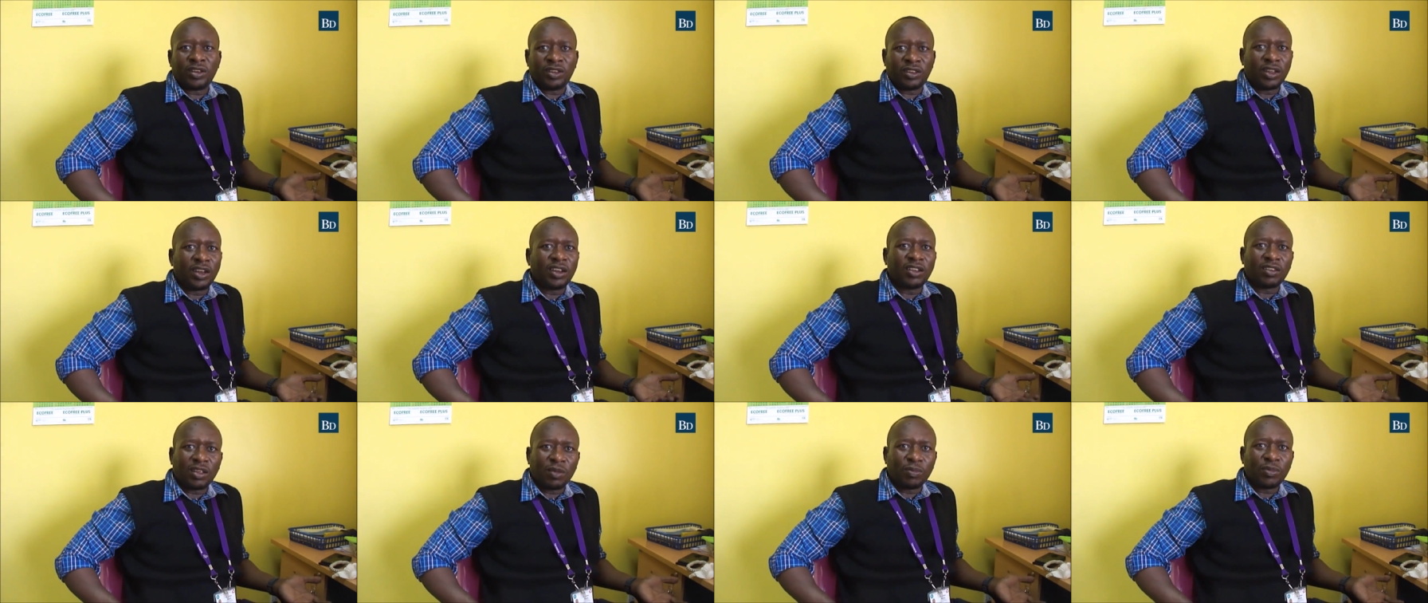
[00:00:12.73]

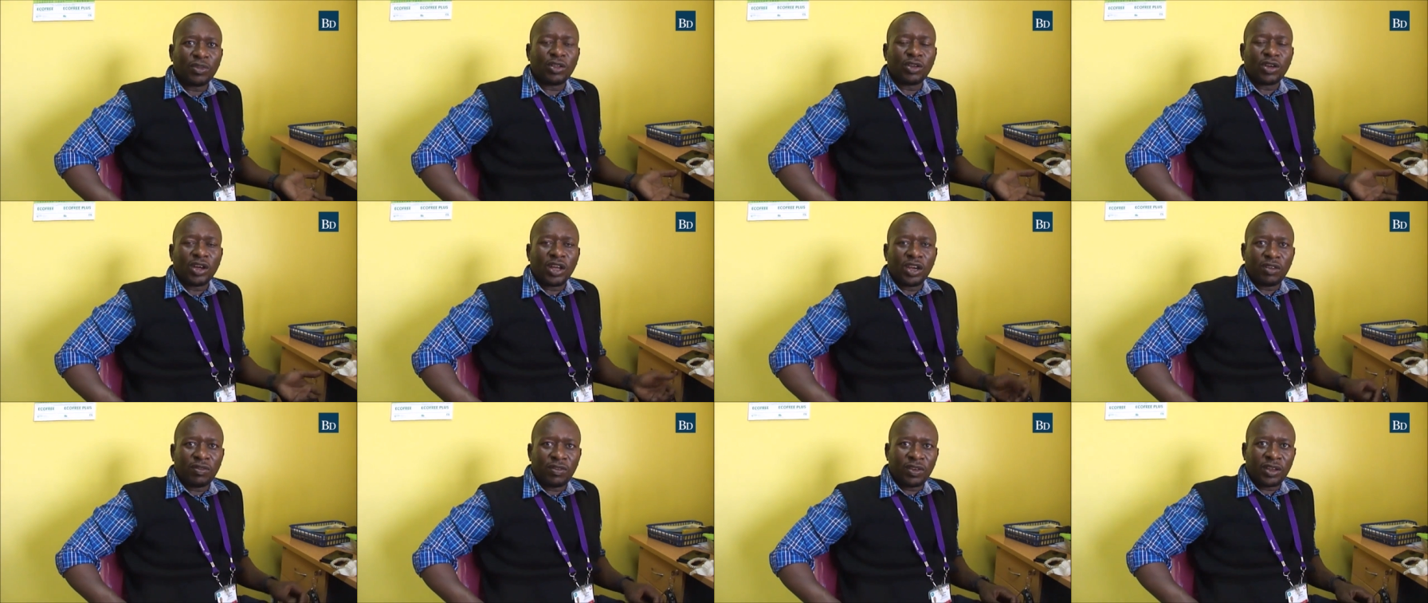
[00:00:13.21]
That is something you
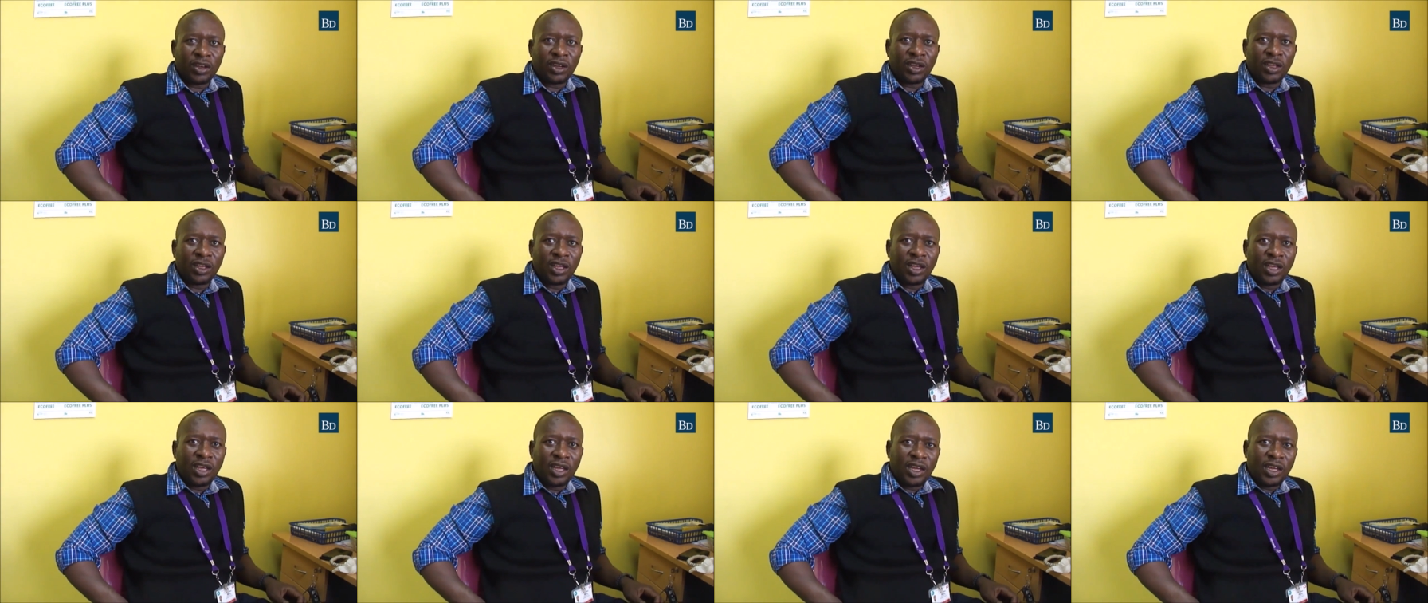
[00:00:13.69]
can even
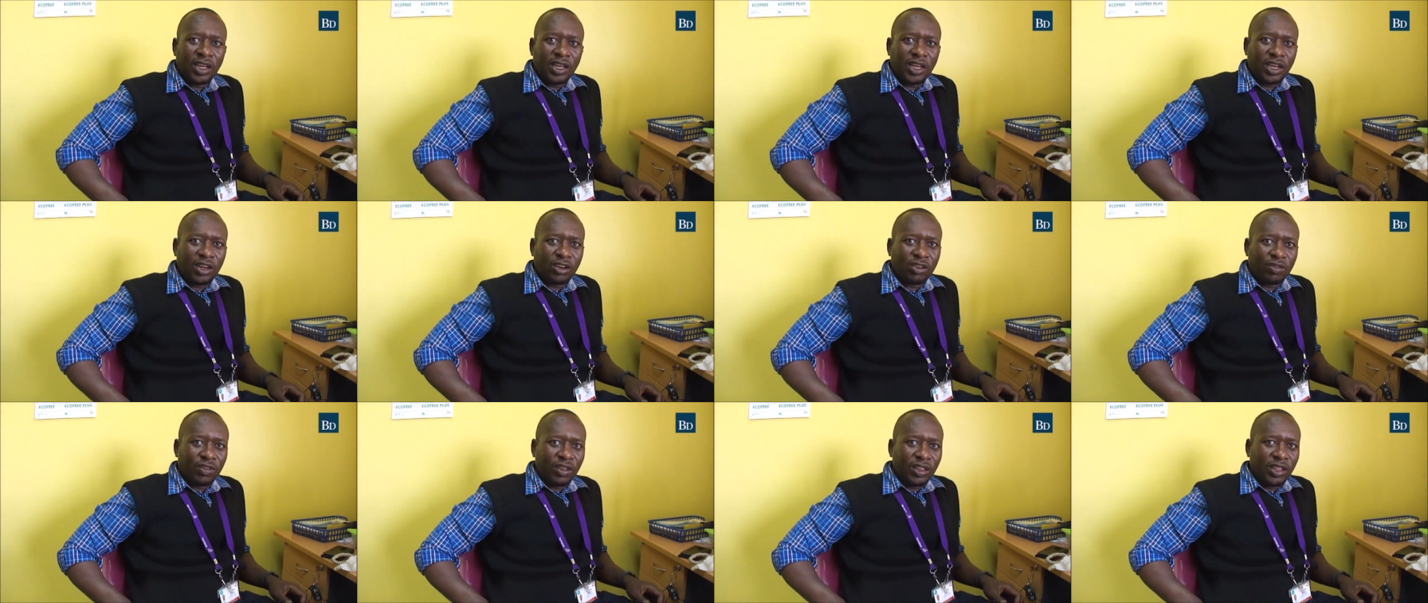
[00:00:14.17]

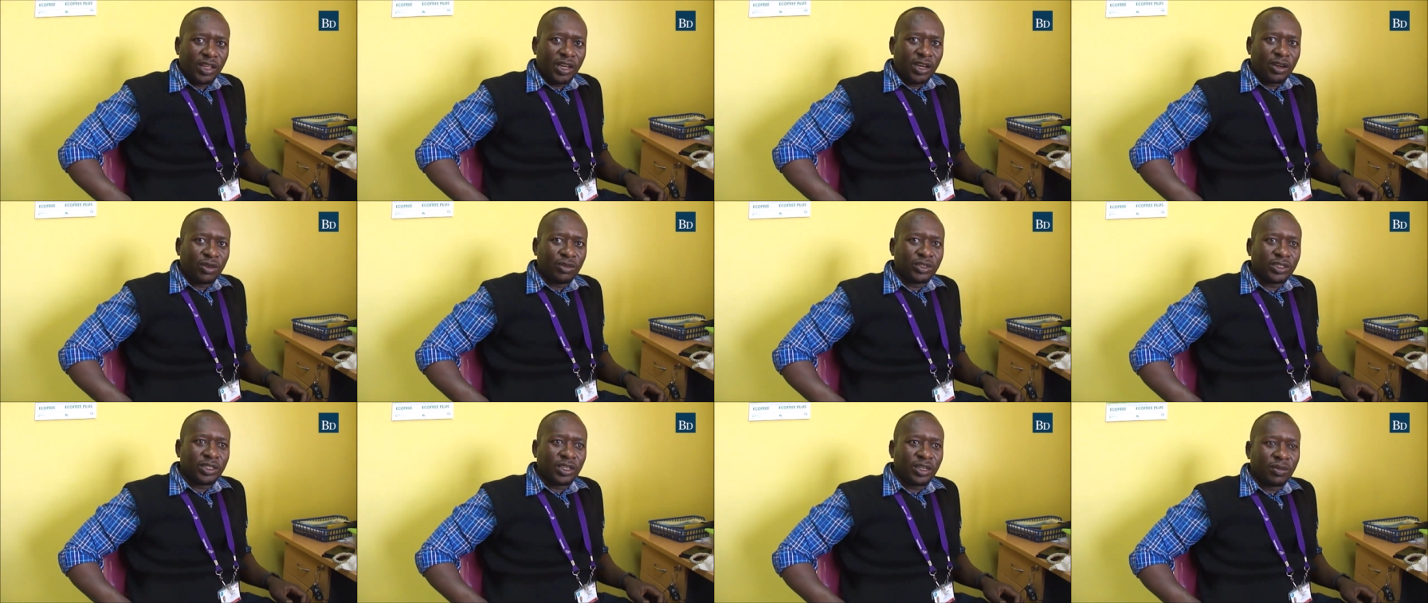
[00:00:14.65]
get over the
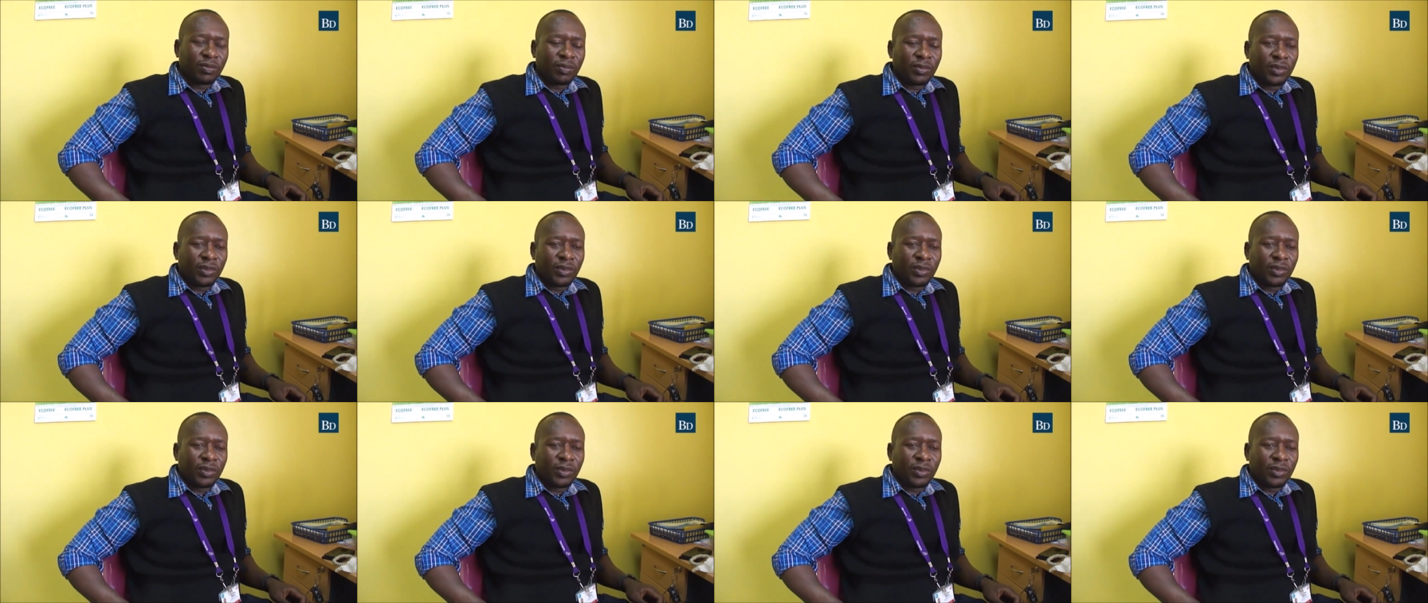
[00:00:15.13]
counter.